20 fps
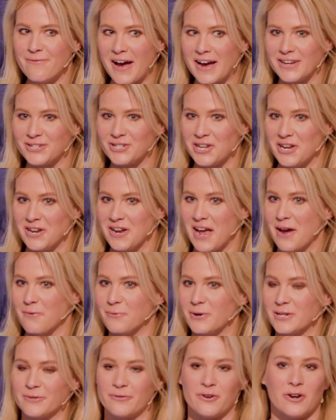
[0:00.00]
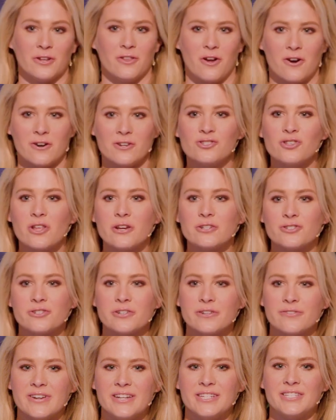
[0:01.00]
fashion. I worked for a large
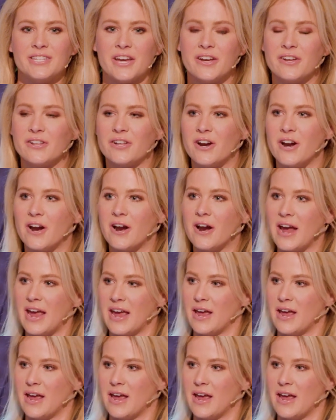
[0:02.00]
luxury retailer,